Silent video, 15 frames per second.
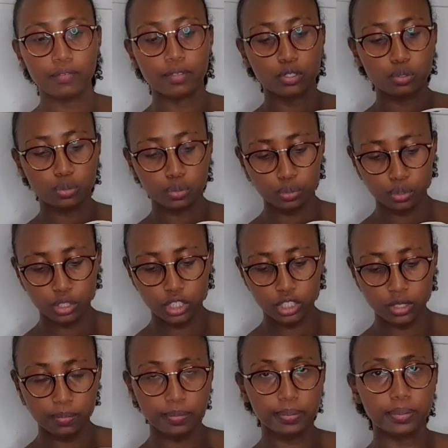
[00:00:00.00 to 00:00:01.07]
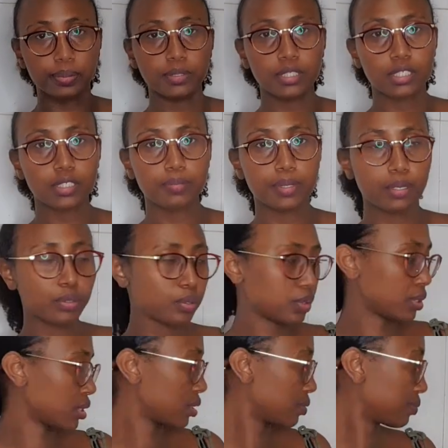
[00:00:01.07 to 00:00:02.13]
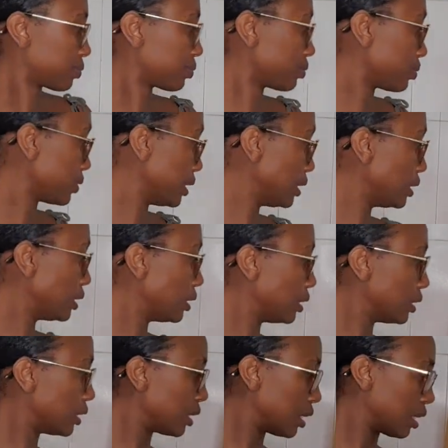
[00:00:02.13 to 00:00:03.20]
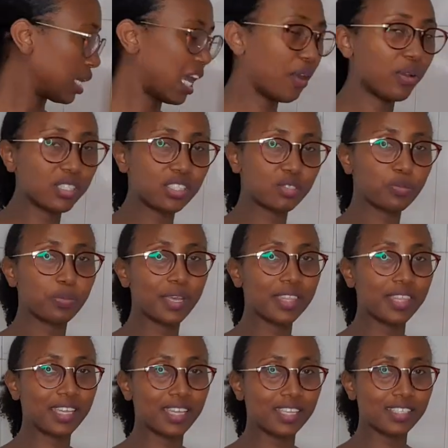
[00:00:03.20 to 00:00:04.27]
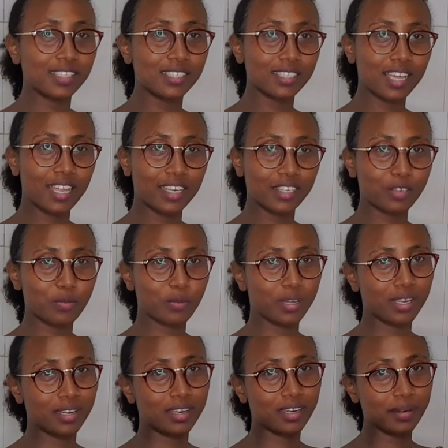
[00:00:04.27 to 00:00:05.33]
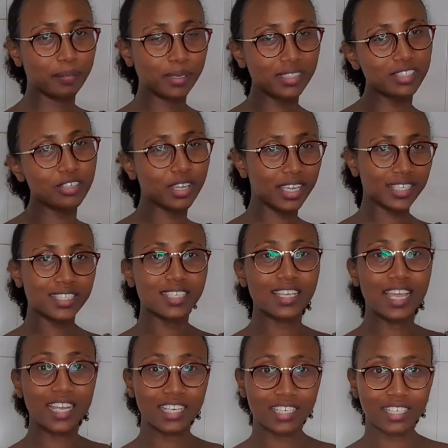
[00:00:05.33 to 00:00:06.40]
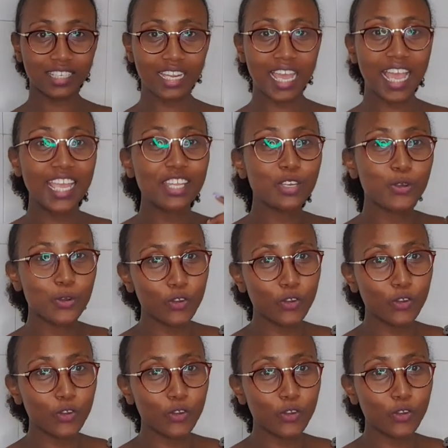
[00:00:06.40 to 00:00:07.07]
Too cheap just because I wanted to buy the 1800 one, but your 1800, I